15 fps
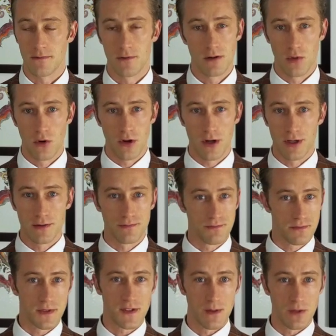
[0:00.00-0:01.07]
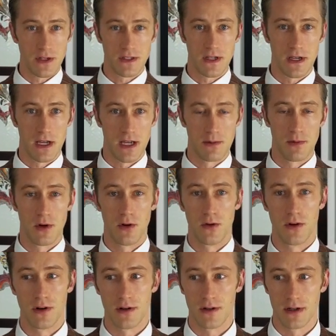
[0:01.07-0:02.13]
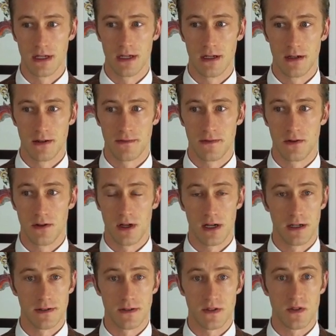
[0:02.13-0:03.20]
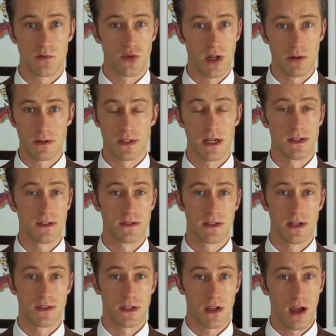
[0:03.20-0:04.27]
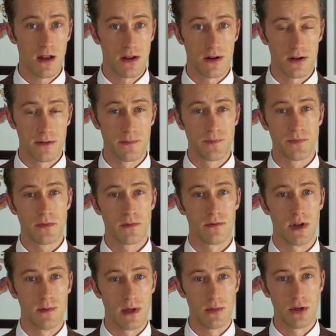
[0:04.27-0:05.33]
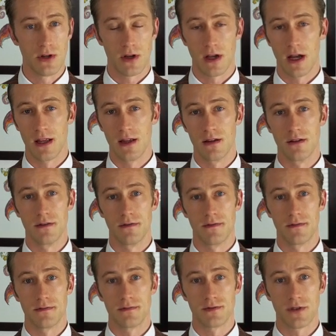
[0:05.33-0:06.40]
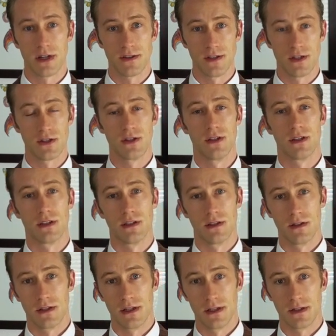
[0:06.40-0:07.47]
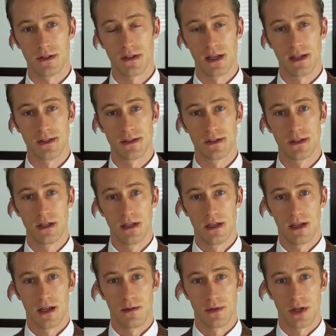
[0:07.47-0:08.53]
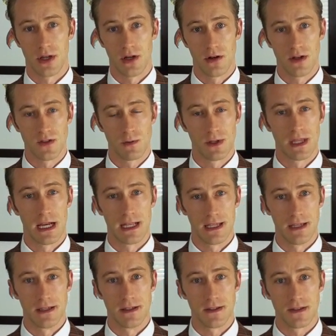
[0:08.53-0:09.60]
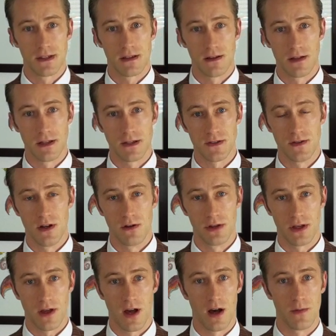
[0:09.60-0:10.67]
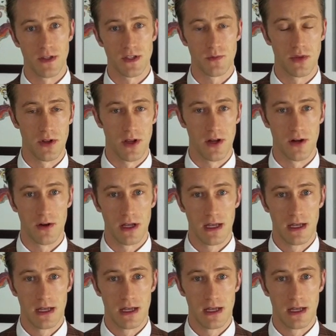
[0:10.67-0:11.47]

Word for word: full bore summertime or full-on spring with tons and tons of color, but maybe you're kind of transitioning in a sense. I'm curious what that is. Let us know in the comments below.